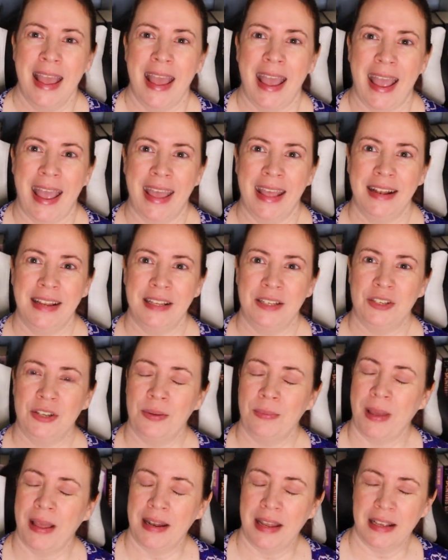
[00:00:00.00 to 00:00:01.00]
And
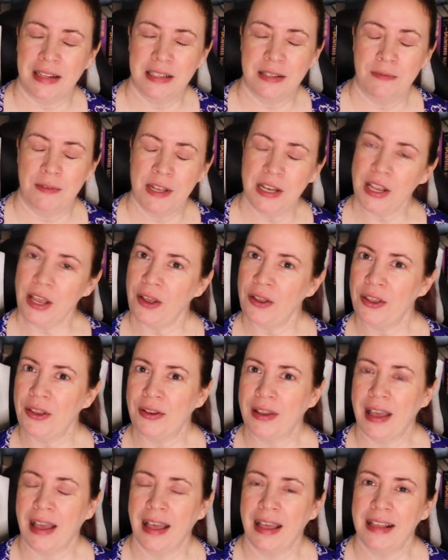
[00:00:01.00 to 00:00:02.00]
until my next video, you
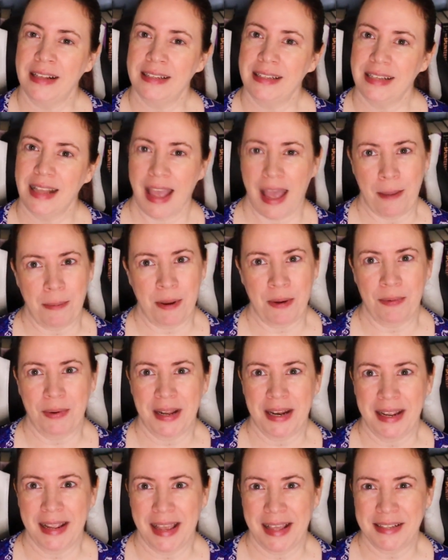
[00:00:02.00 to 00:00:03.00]
guys, happy
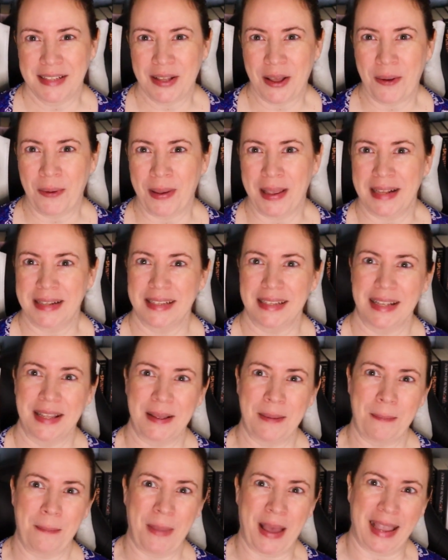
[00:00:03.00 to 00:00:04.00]
reading as always.
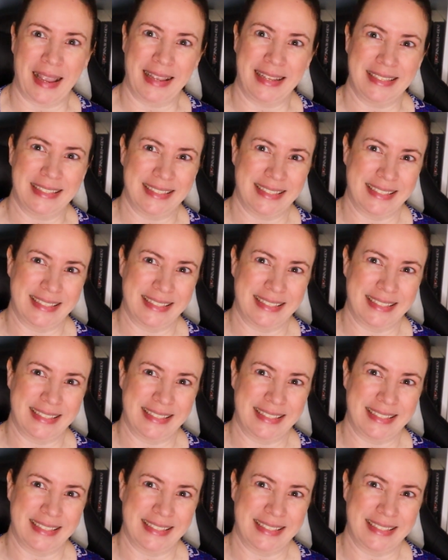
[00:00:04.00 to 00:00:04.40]
Bye.